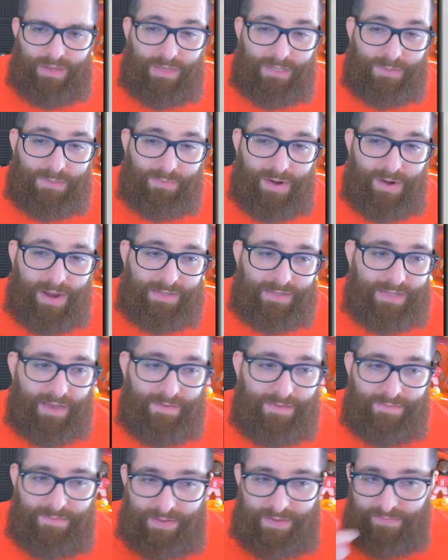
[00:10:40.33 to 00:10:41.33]
He's priced
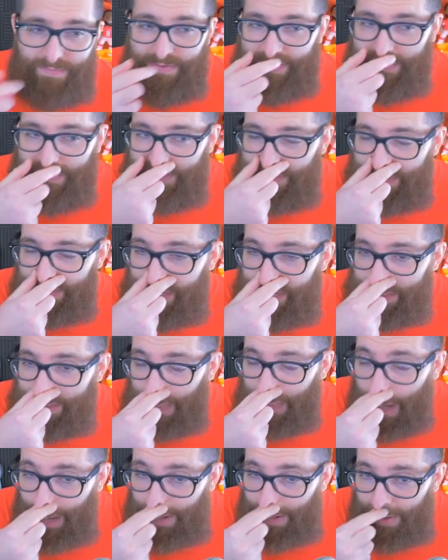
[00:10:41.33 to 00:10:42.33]
at
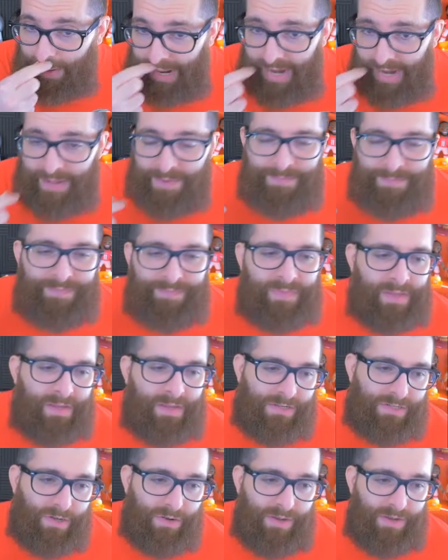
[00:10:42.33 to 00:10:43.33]
5,600,
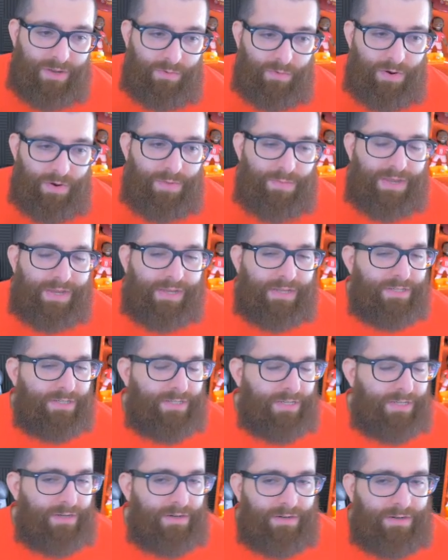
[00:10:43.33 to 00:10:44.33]
so he would be
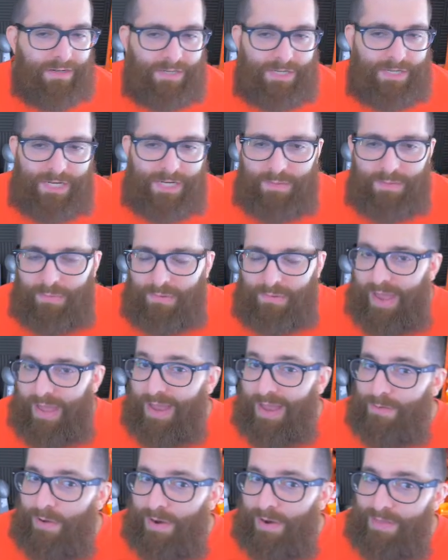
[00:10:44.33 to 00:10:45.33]
considered a cheap
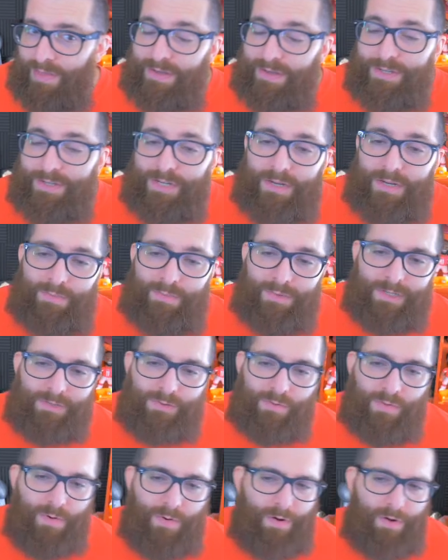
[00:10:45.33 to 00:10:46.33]
play. One of the cheapest
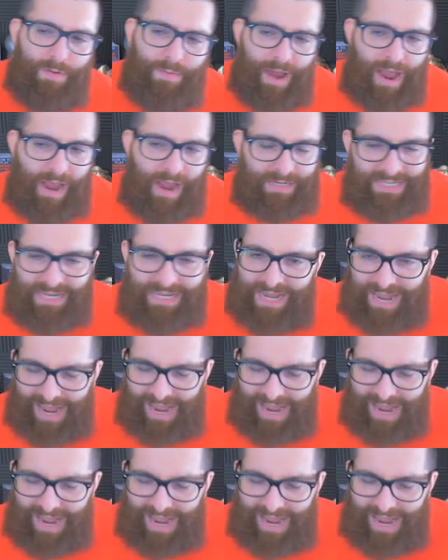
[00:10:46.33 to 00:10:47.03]
quarterbacks.